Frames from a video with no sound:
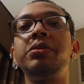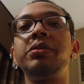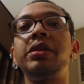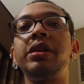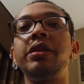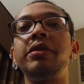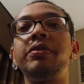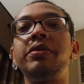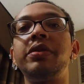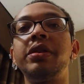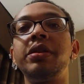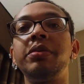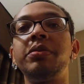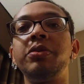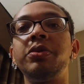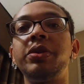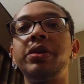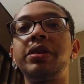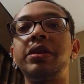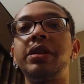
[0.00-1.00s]
you give
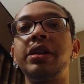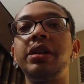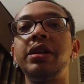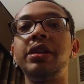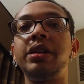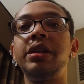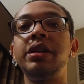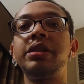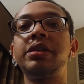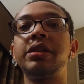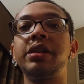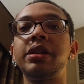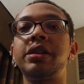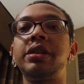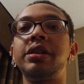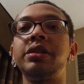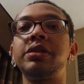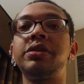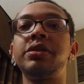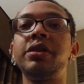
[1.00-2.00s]
them what they need to
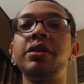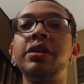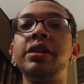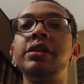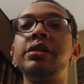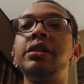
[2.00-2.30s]
get things done